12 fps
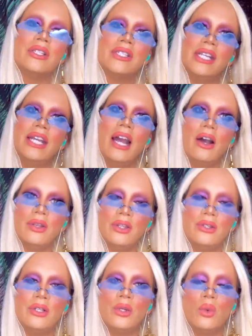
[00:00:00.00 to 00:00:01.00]
to see how
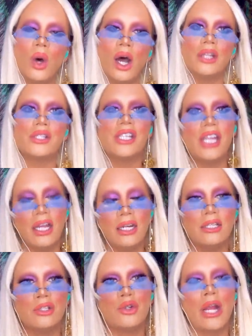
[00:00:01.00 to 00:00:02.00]
you can watch
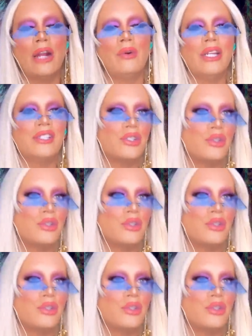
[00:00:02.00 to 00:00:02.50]
Canada's Drag Race